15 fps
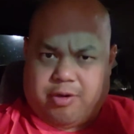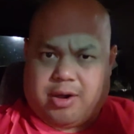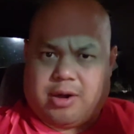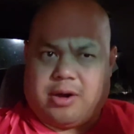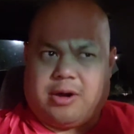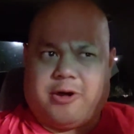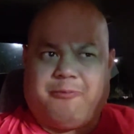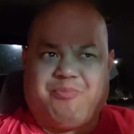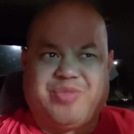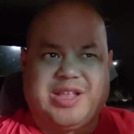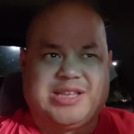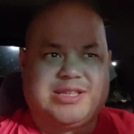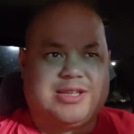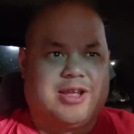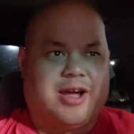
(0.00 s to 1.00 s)
All
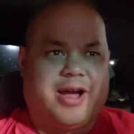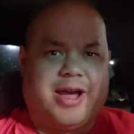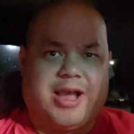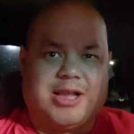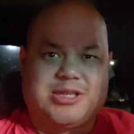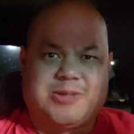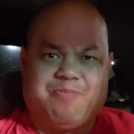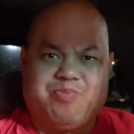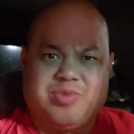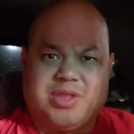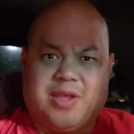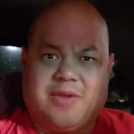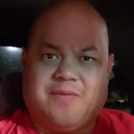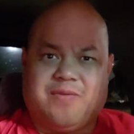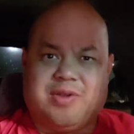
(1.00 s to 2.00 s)
these guys
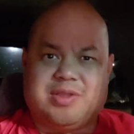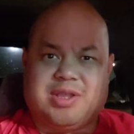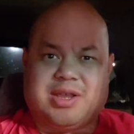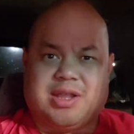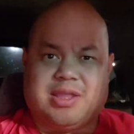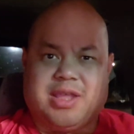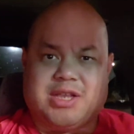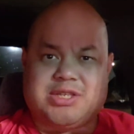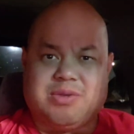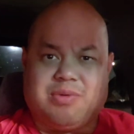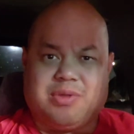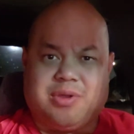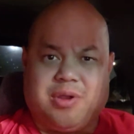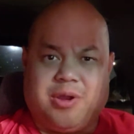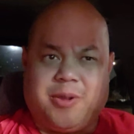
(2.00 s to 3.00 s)
that felt a connection
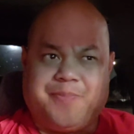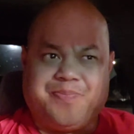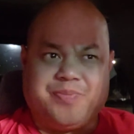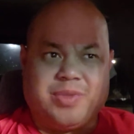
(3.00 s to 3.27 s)
with her,